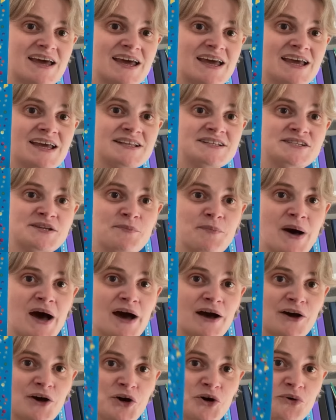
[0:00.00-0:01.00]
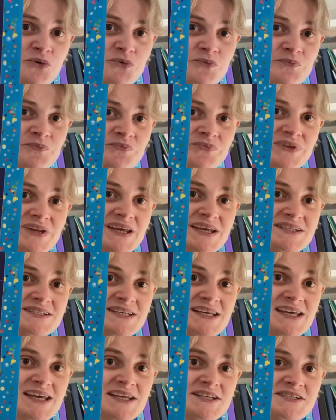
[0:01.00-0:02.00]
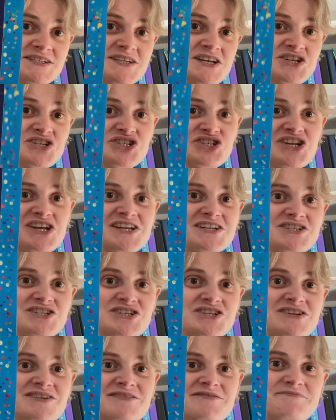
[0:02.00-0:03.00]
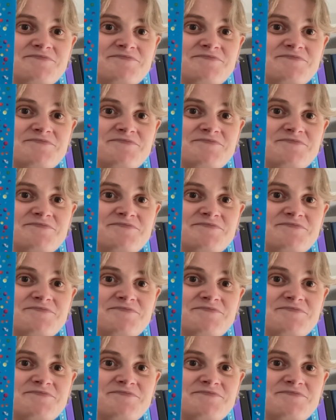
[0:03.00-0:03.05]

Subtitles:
It's a PAKO, it's a kit stitch